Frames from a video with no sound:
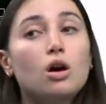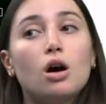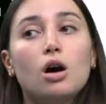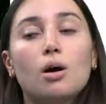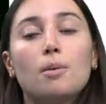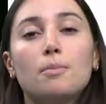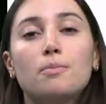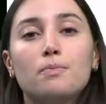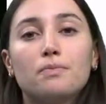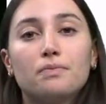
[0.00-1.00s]

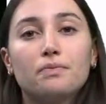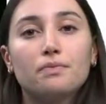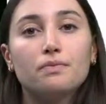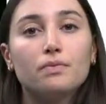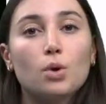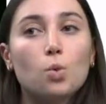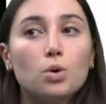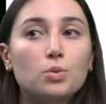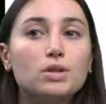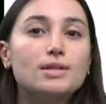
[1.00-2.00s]

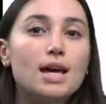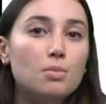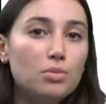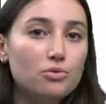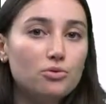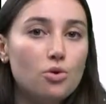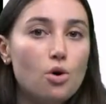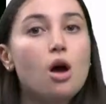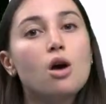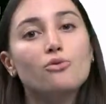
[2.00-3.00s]
what we said
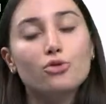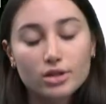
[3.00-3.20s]
before. For